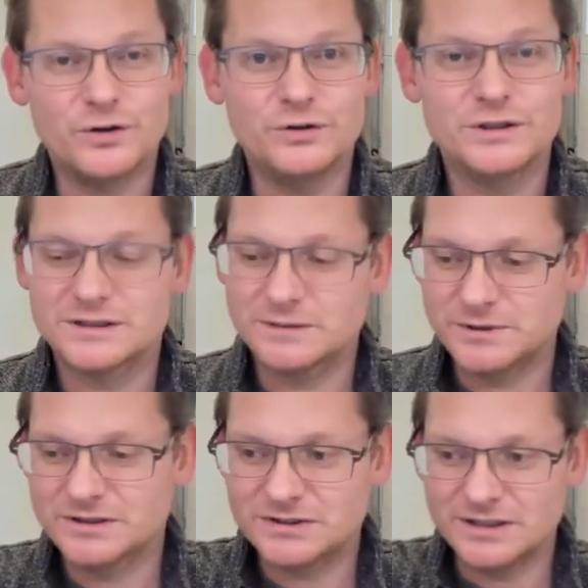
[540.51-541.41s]
You can simply
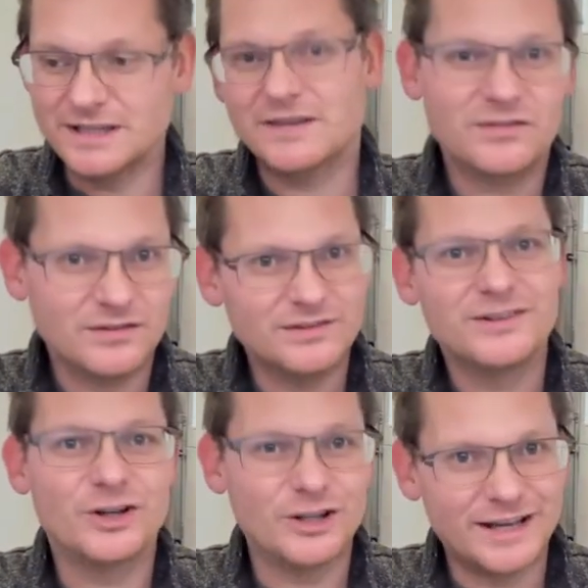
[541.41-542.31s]
just say yes,
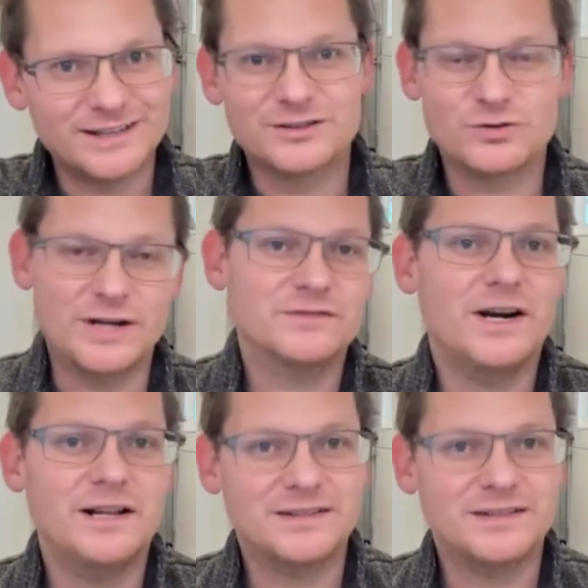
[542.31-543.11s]
collect trace files